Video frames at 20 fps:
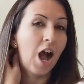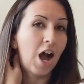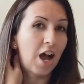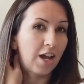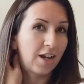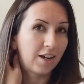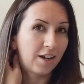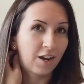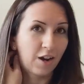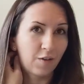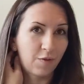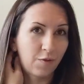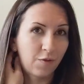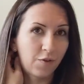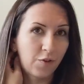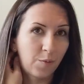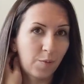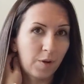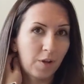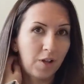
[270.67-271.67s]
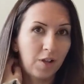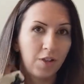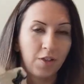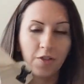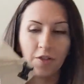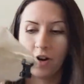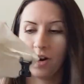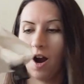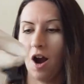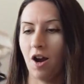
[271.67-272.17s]
uncomfortable.
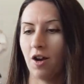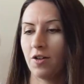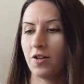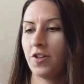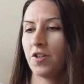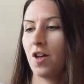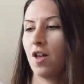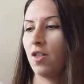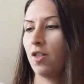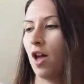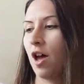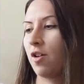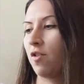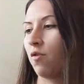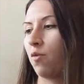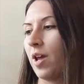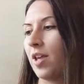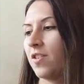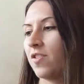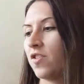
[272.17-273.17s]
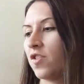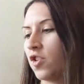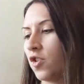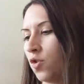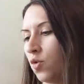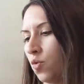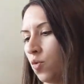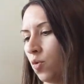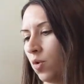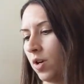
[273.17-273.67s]
There aren't a lot of ways
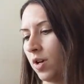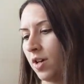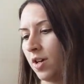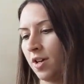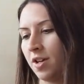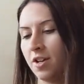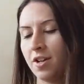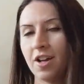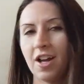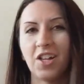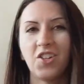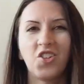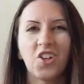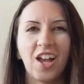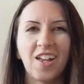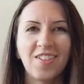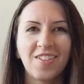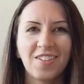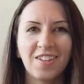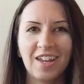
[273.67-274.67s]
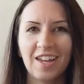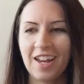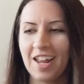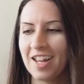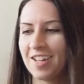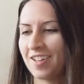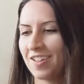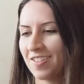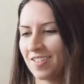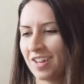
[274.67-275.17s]
to adjust it.
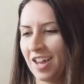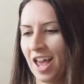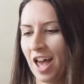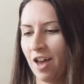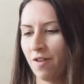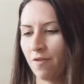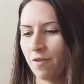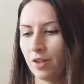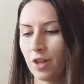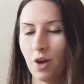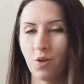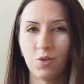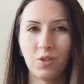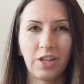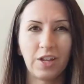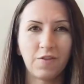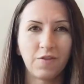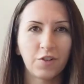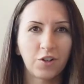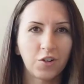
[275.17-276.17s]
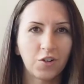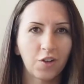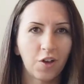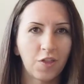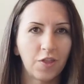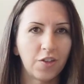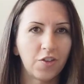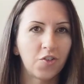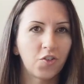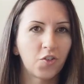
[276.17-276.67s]
It doesn't have load lifters
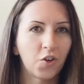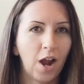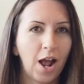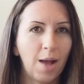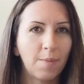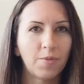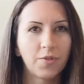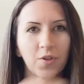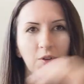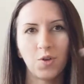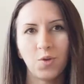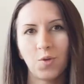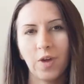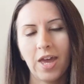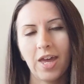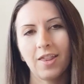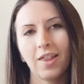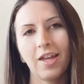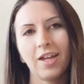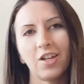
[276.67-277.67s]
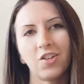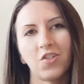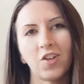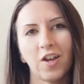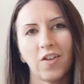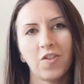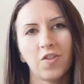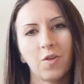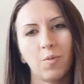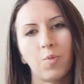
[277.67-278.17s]
on the straps, so you can't like
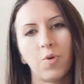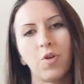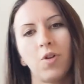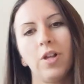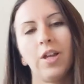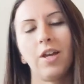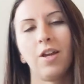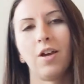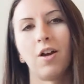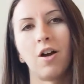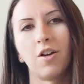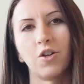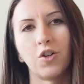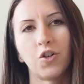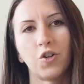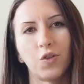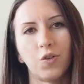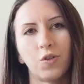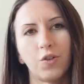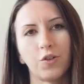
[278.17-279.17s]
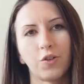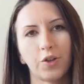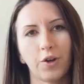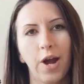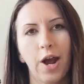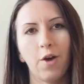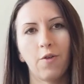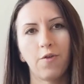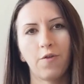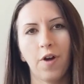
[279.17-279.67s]
adjust the pulling on your shoulders
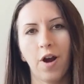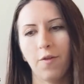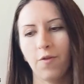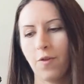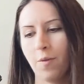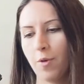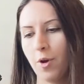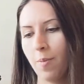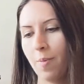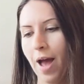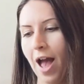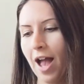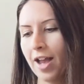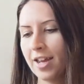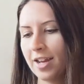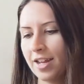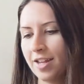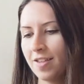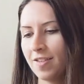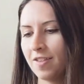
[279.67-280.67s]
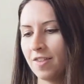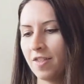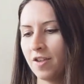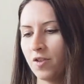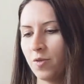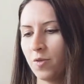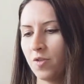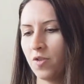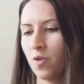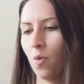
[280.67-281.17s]
or how far from your back it is. And
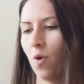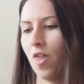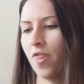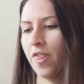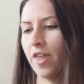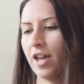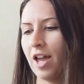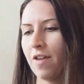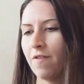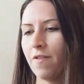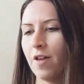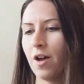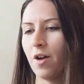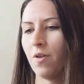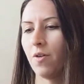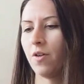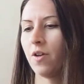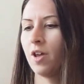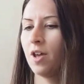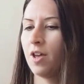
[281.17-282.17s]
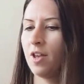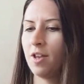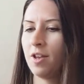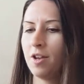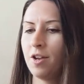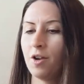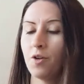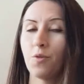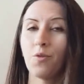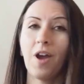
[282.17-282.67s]
this was the one thing I found
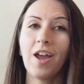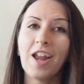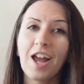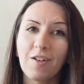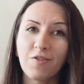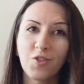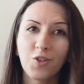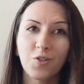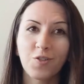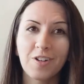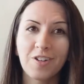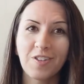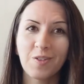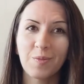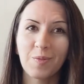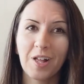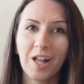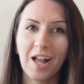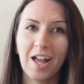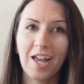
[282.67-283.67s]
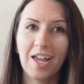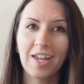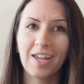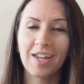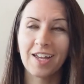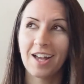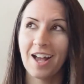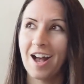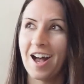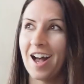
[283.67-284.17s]
right after
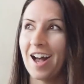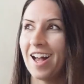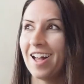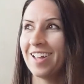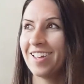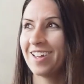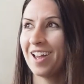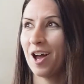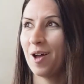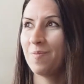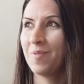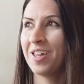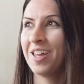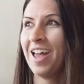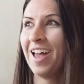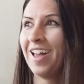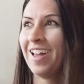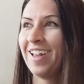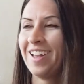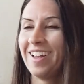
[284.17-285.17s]
resupply, uh, coming